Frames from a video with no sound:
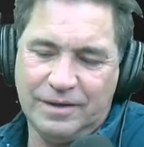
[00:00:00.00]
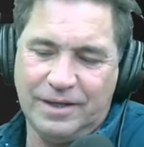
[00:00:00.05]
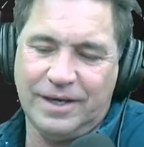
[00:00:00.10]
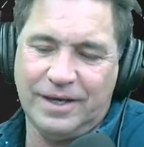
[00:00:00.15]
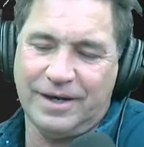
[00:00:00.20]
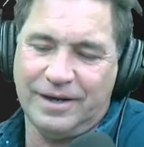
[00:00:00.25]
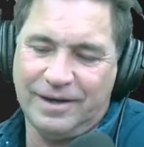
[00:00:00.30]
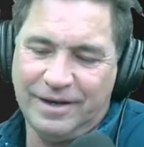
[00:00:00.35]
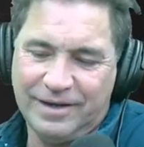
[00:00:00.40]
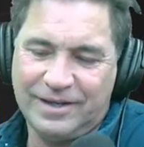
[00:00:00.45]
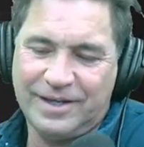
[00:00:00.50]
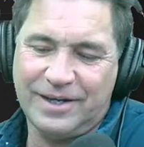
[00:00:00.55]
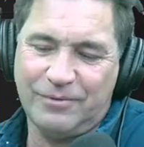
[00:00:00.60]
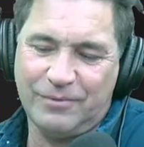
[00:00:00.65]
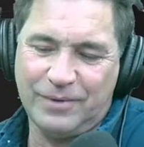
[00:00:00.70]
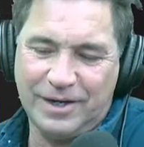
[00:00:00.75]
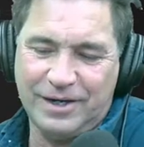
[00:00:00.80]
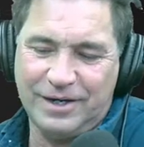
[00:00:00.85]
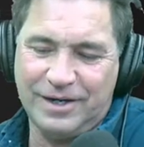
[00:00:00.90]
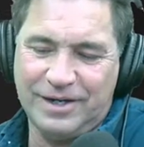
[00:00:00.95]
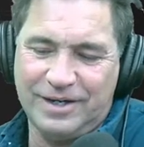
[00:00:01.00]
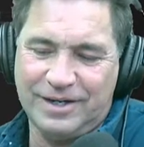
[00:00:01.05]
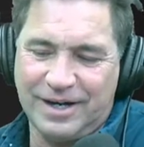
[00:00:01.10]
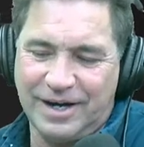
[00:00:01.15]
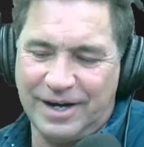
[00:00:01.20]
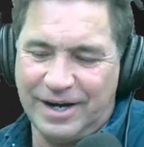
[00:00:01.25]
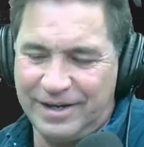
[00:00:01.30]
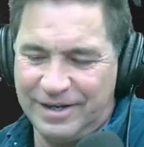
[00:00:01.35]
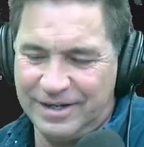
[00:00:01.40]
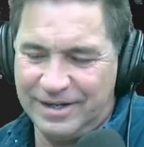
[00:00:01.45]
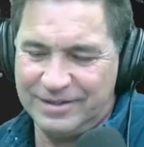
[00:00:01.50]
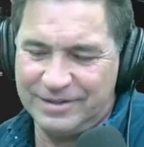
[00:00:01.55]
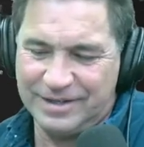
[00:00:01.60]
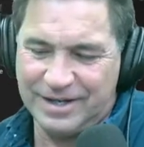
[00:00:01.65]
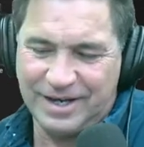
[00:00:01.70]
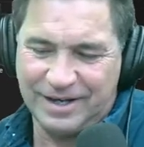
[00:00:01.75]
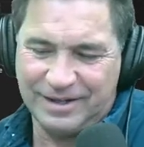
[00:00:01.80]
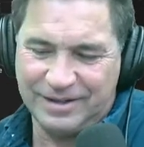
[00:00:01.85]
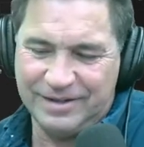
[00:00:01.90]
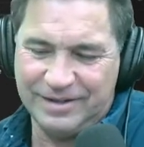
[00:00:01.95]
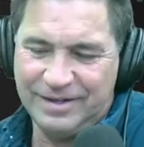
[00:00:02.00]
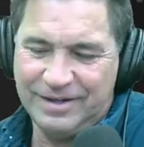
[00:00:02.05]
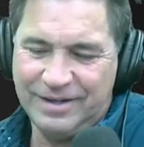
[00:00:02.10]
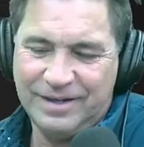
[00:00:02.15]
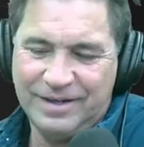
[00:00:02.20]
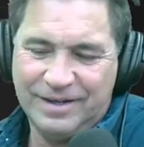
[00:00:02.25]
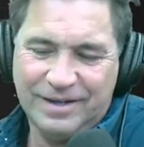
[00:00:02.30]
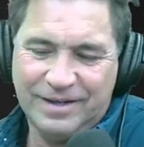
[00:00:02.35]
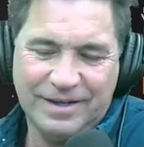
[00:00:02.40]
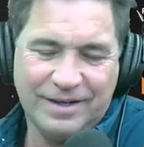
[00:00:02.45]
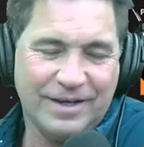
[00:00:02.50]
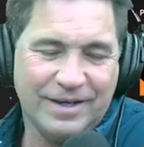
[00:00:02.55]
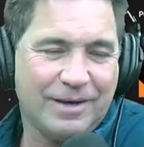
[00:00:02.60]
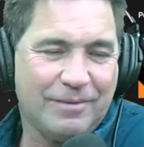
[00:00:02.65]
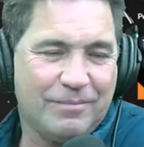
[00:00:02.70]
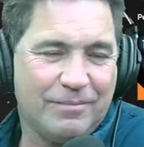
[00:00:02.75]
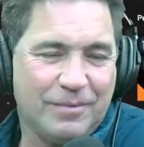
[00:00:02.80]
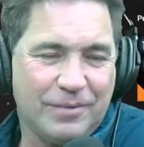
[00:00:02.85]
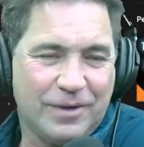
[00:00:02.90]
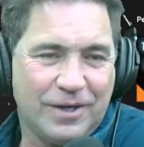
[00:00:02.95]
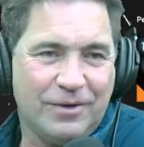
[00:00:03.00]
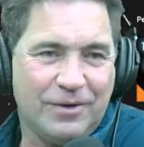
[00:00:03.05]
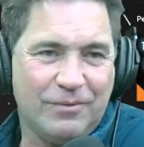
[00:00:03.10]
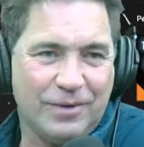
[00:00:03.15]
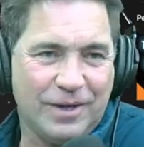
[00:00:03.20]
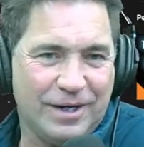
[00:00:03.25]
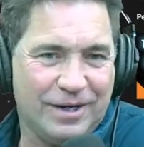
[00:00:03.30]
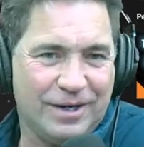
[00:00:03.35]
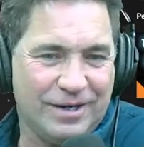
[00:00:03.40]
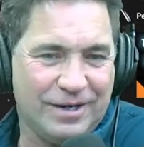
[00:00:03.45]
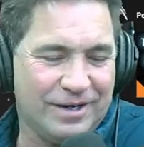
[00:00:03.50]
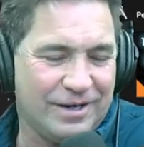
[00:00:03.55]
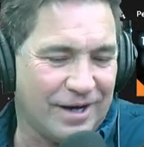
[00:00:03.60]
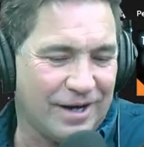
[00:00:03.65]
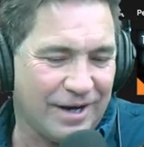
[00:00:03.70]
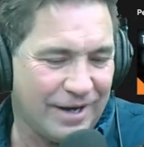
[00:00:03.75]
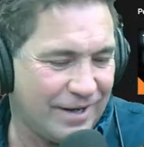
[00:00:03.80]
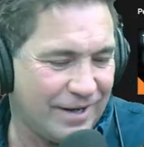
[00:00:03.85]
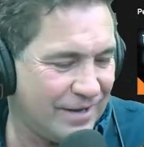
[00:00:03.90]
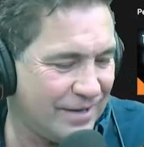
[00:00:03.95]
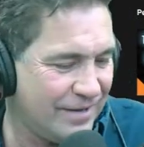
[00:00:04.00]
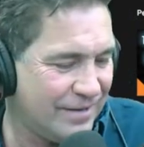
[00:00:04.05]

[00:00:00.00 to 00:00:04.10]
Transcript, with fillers: yeah getting ready to die exactly, yep getting ready to die.